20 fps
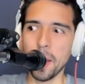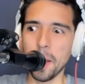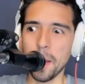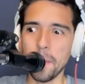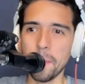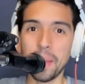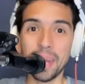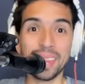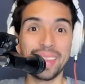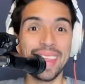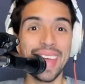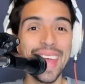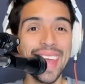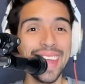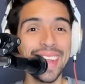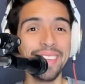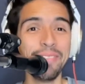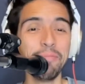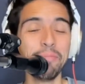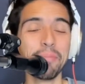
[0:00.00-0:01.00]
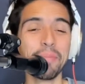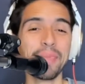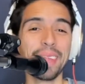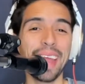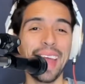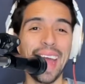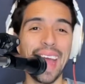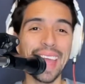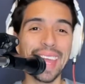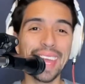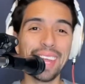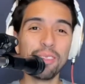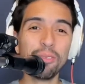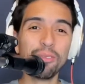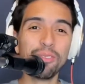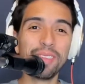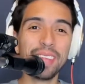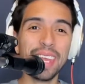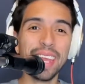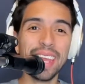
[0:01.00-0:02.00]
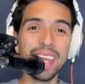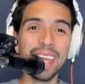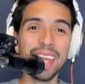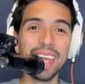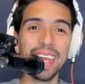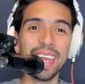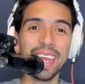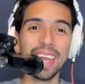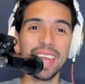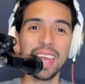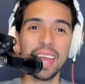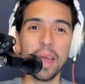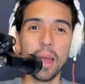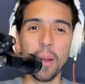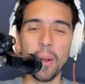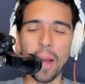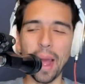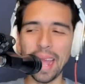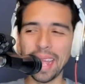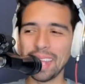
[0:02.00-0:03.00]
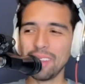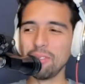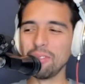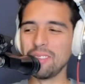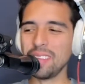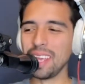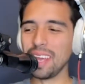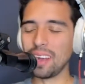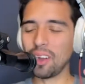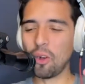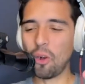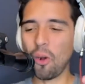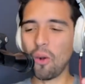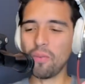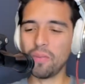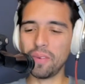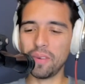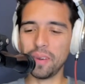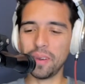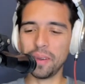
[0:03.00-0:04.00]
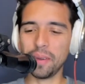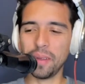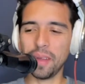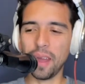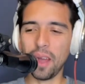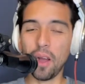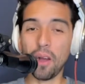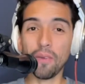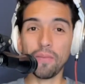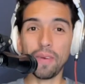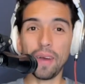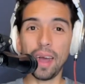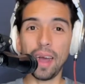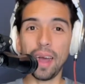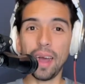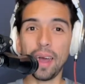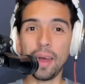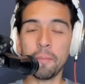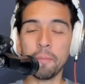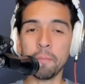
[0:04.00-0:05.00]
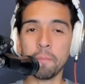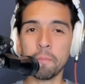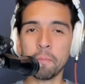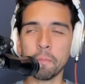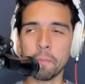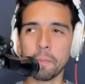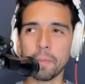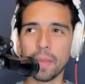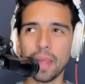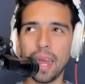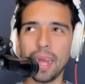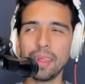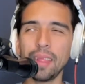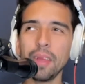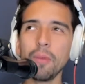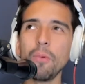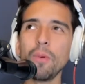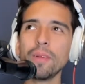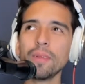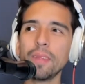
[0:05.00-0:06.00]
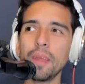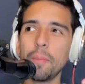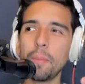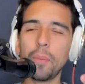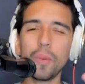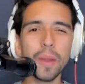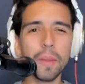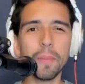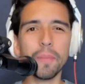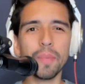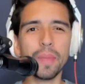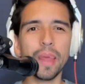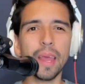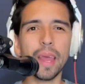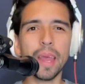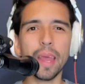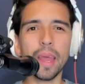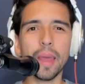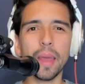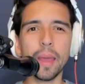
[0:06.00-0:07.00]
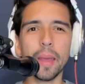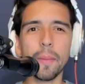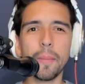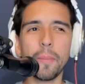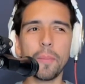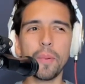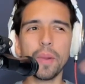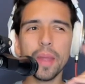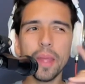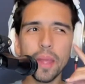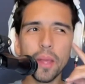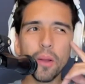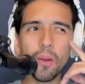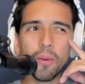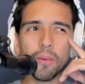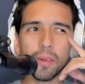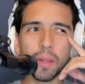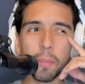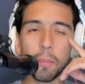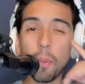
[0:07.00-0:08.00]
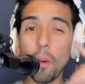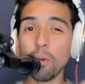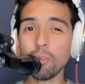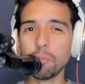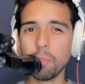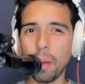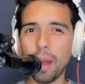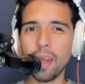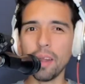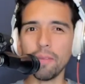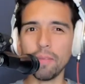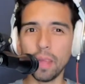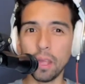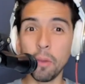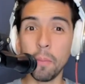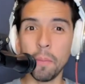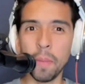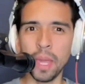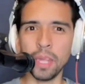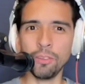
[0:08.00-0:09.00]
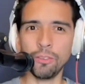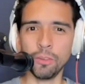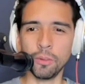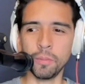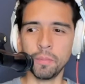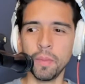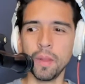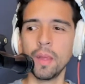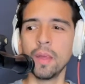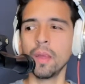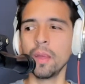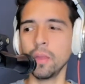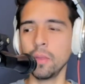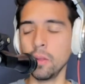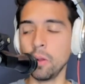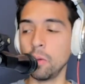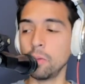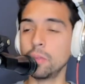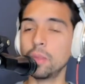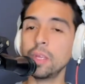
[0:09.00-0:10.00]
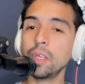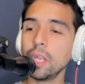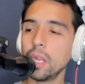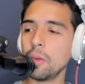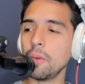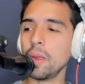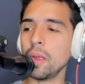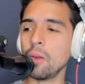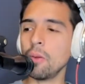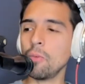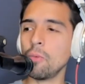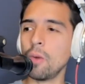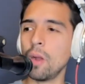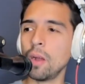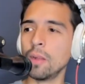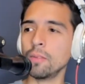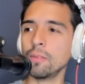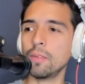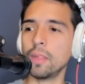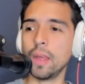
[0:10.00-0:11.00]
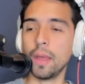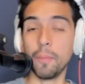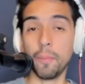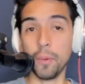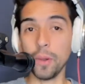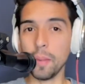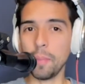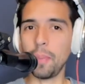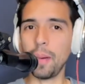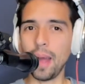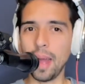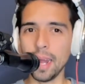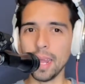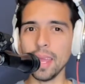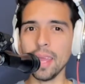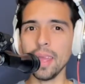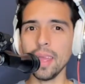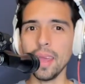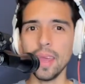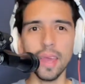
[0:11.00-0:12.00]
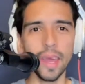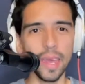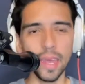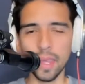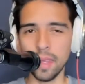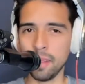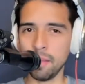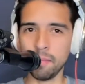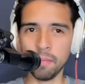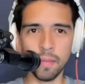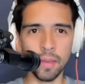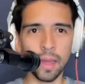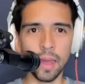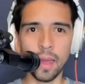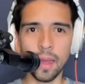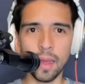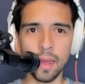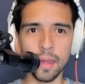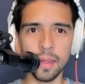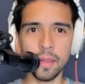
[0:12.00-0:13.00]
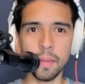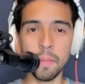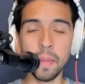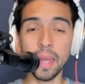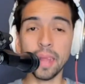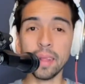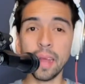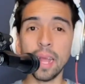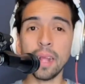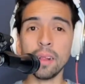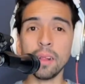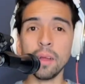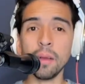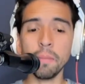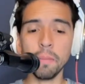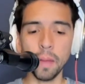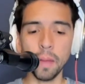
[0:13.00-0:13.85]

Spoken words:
But then I get to see a cover of I think it was the pre or the post party of the convention. You know, DJ Gringo runs the pre party in the big nightclub,